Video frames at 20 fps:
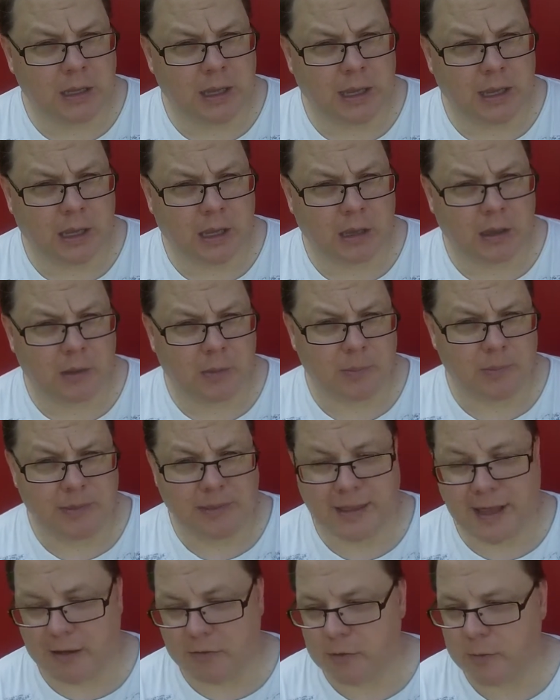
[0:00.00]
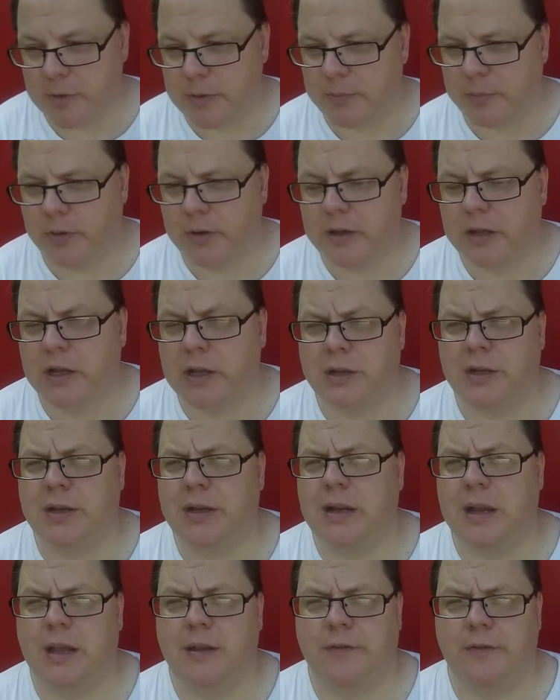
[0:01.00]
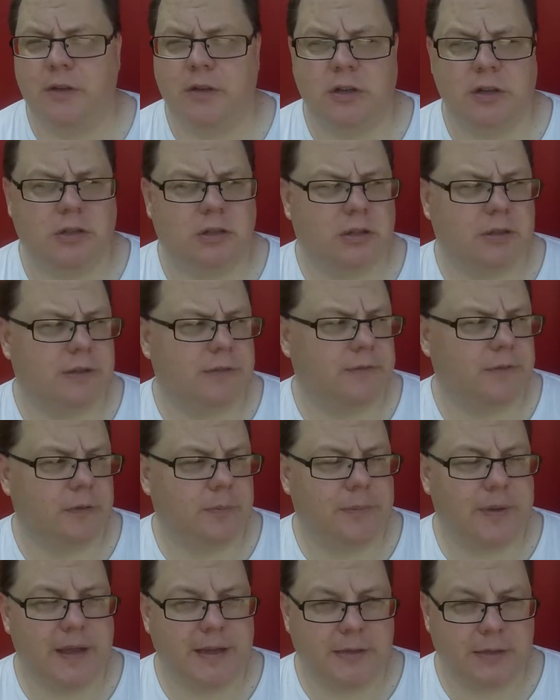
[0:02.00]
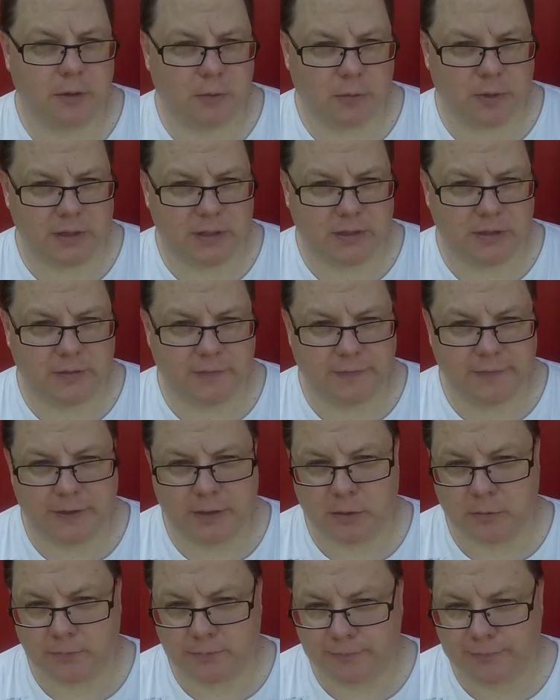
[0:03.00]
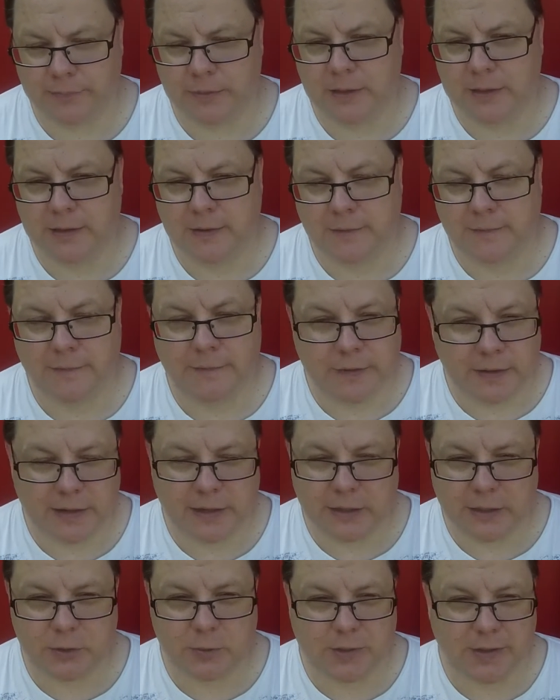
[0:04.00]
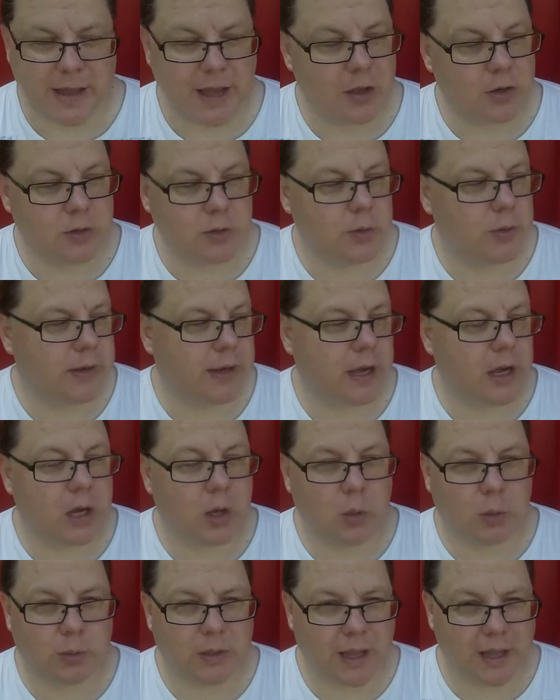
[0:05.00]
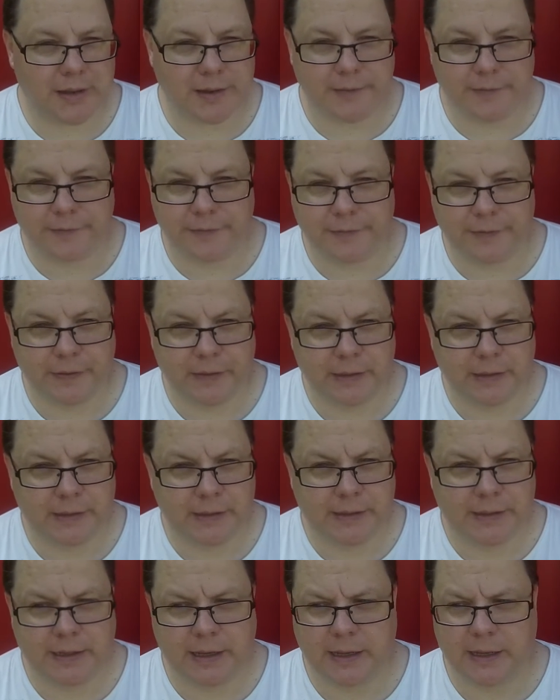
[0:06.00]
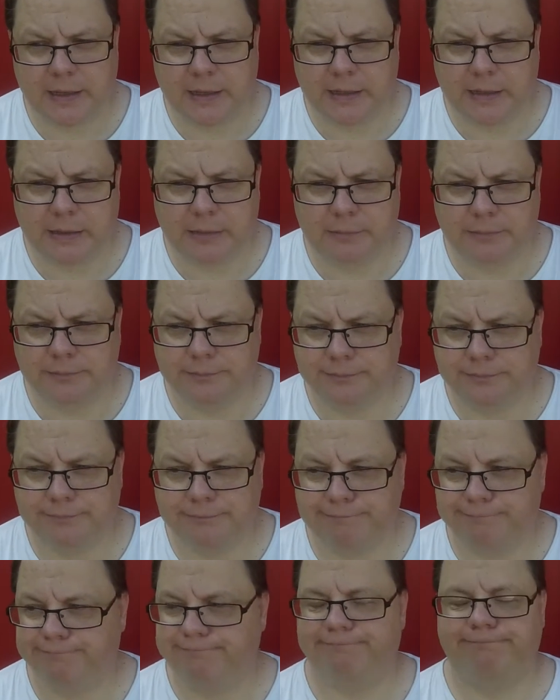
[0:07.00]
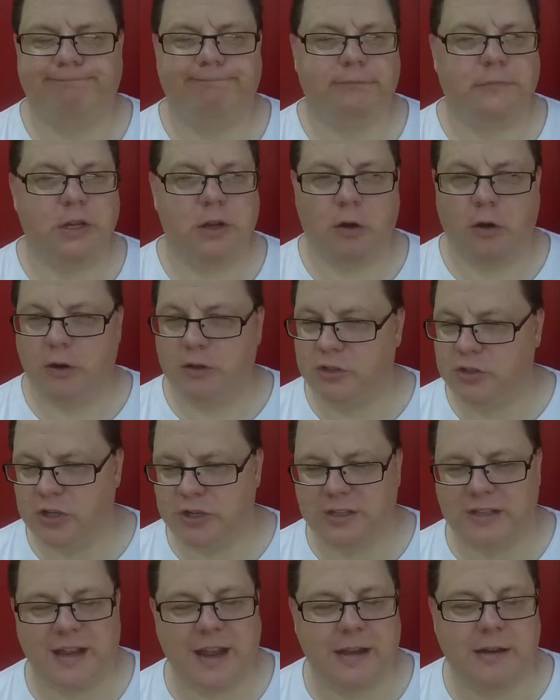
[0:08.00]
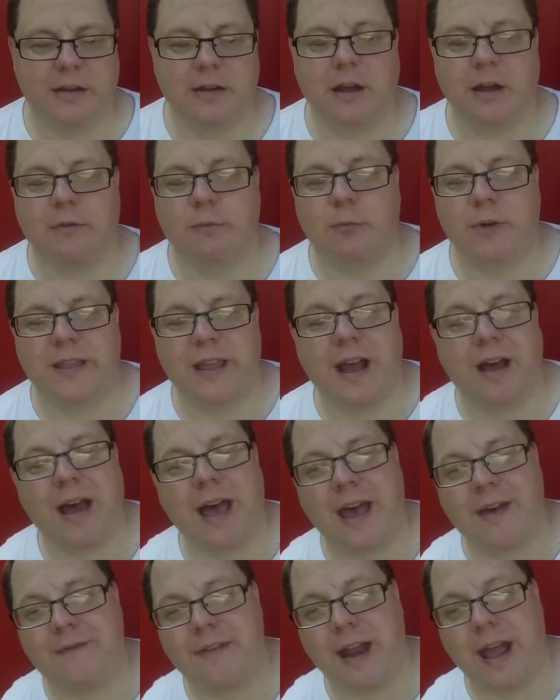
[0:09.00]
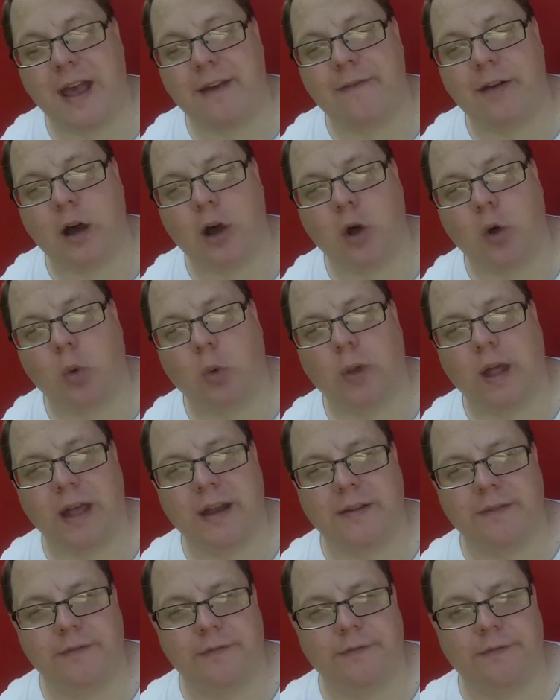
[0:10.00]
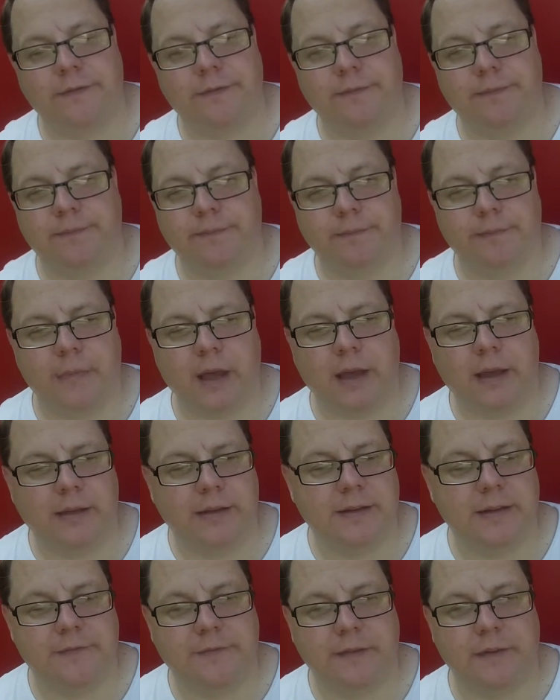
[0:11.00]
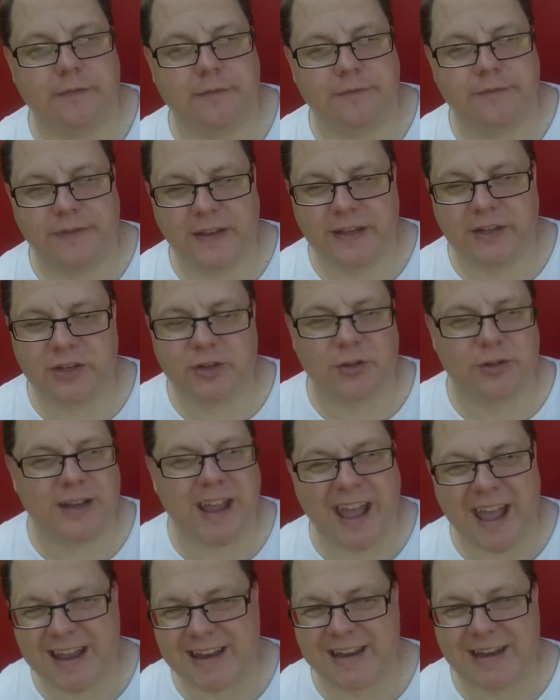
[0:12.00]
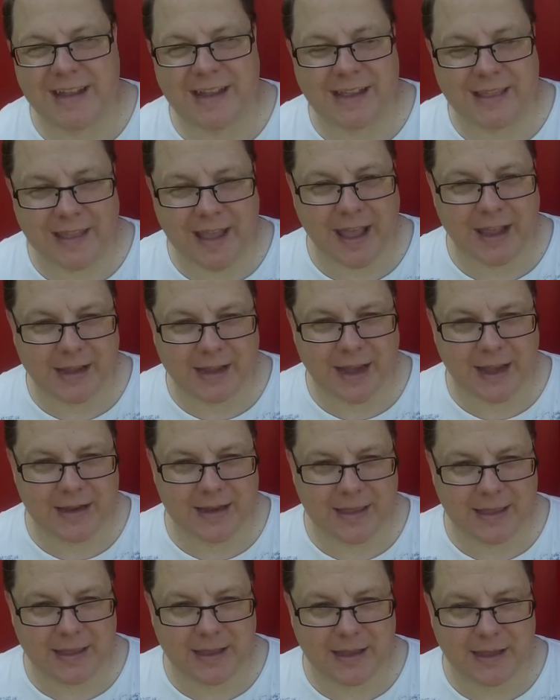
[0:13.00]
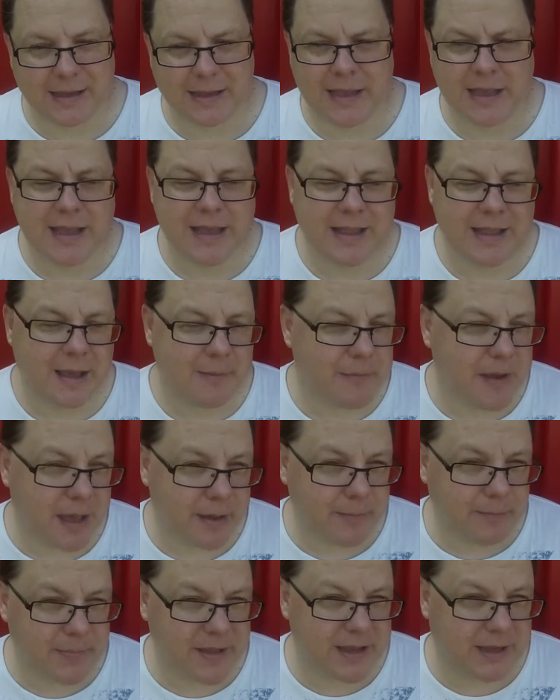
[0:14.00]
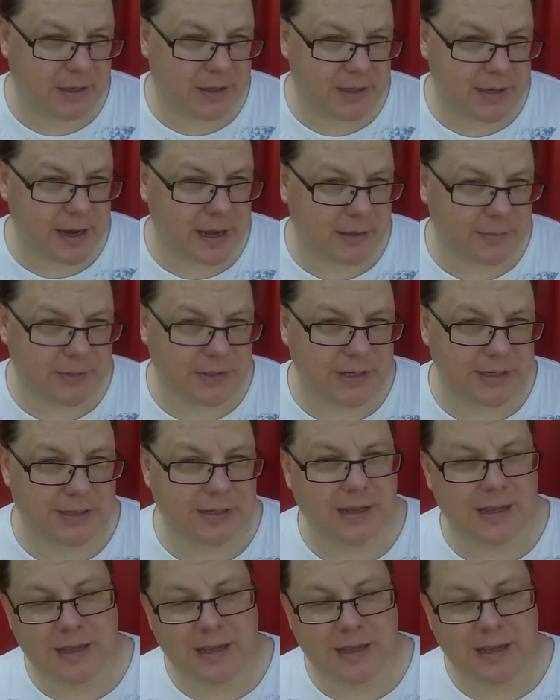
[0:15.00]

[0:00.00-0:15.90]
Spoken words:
and that would be pretty good if you're just looking for basic ways to film footage without doing a whole lot of or I should say without having to have a whole lot of different features, editing and that kind of thing. That might be a good option.